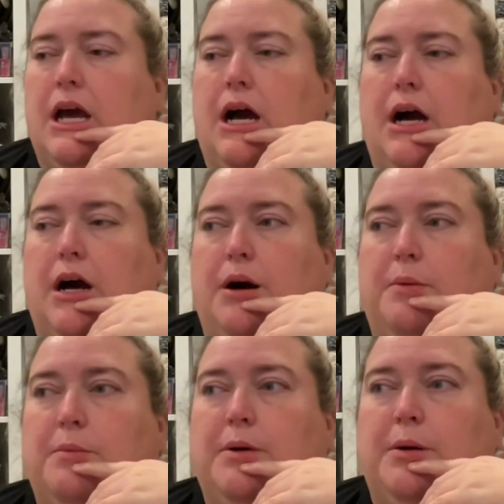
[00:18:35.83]

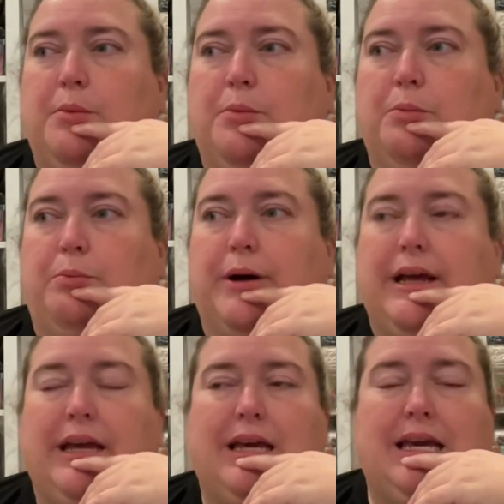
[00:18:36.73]

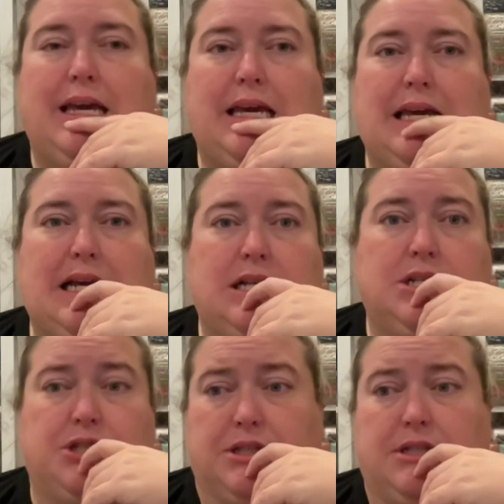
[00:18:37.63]
But he
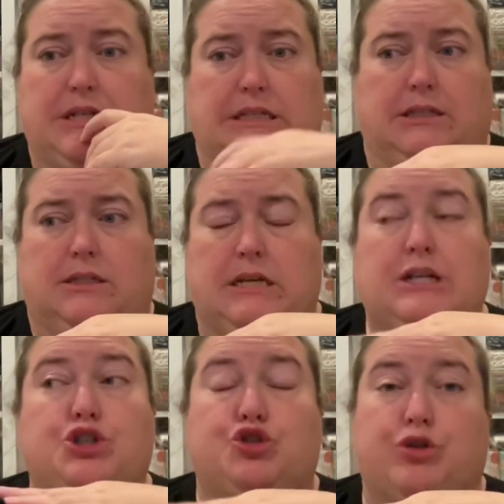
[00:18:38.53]
just is
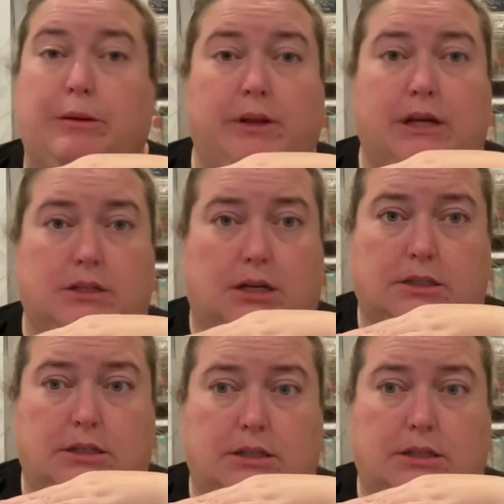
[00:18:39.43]
extremely exhausted.